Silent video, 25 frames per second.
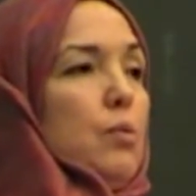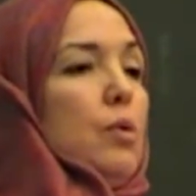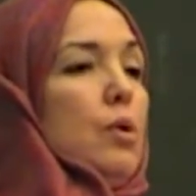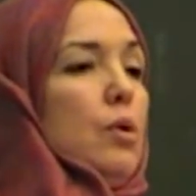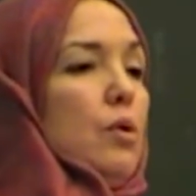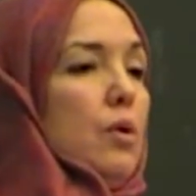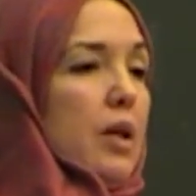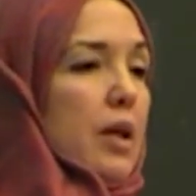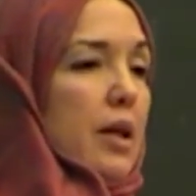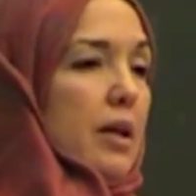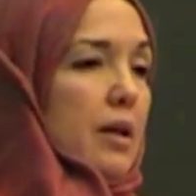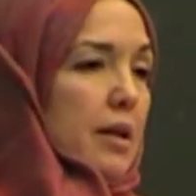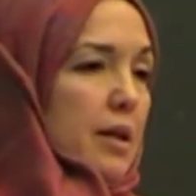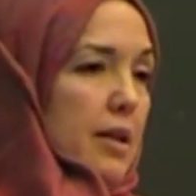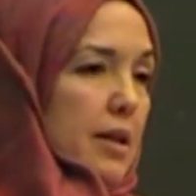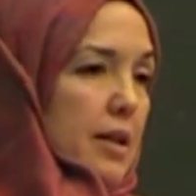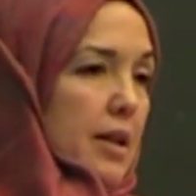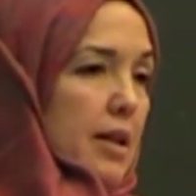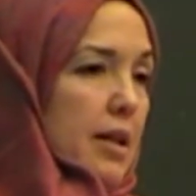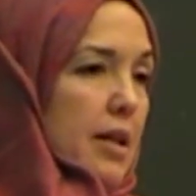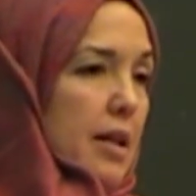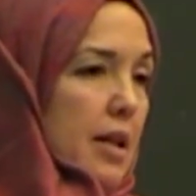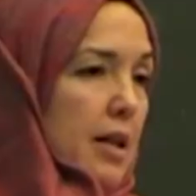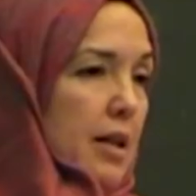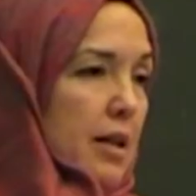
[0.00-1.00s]
Rooting a
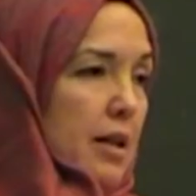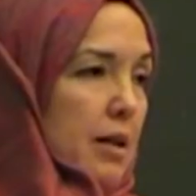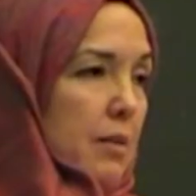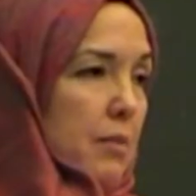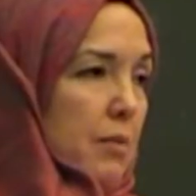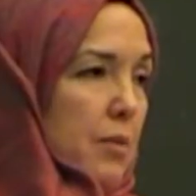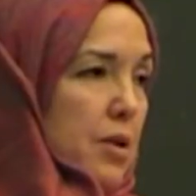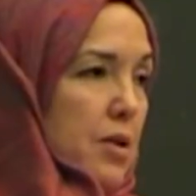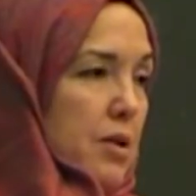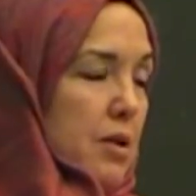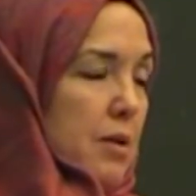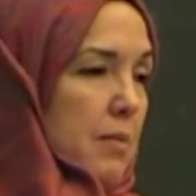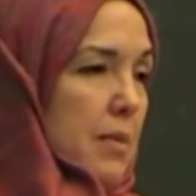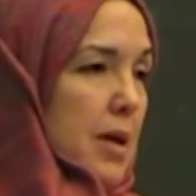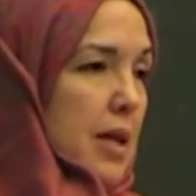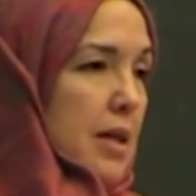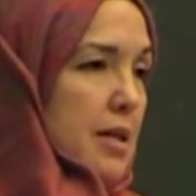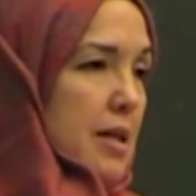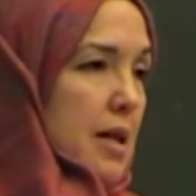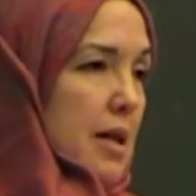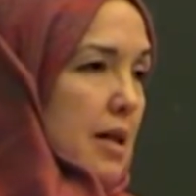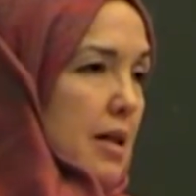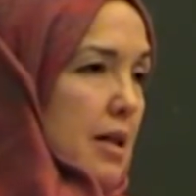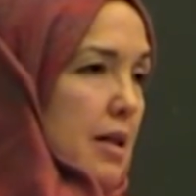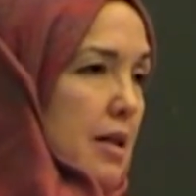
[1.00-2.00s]
Canadian Muslim
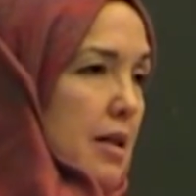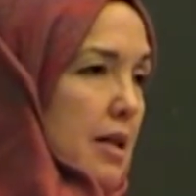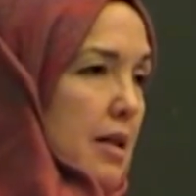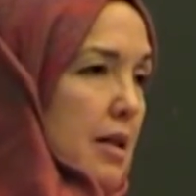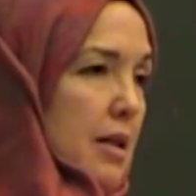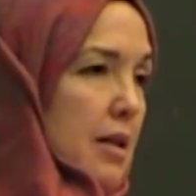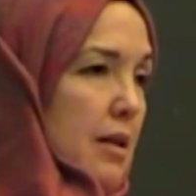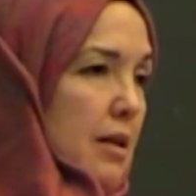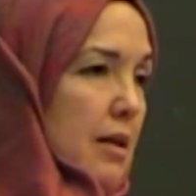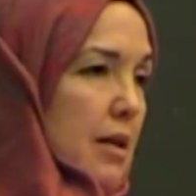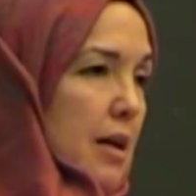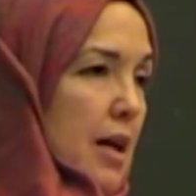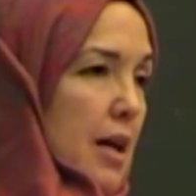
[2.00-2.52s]
Identity,